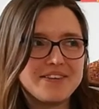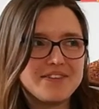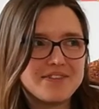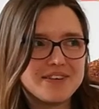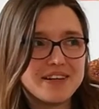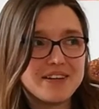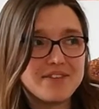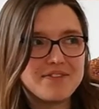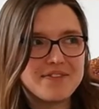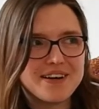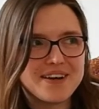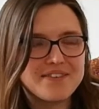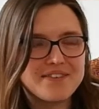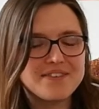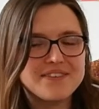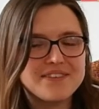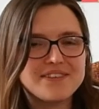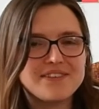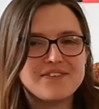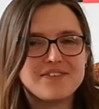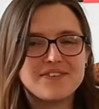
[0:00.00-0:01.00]
25
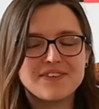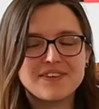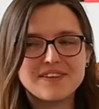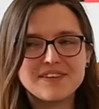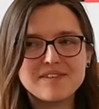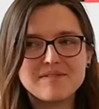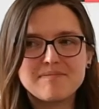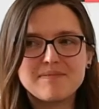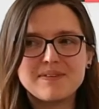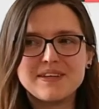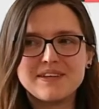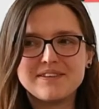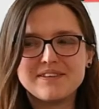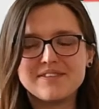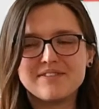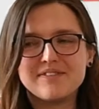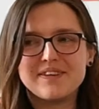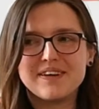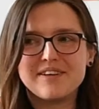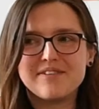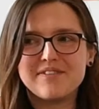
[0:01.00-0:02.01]
was difficult, but you
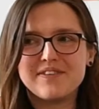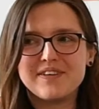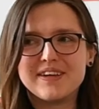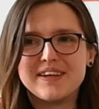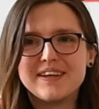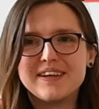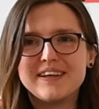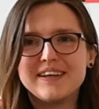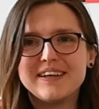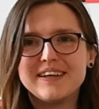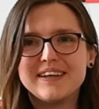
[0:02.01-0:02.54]
survived it.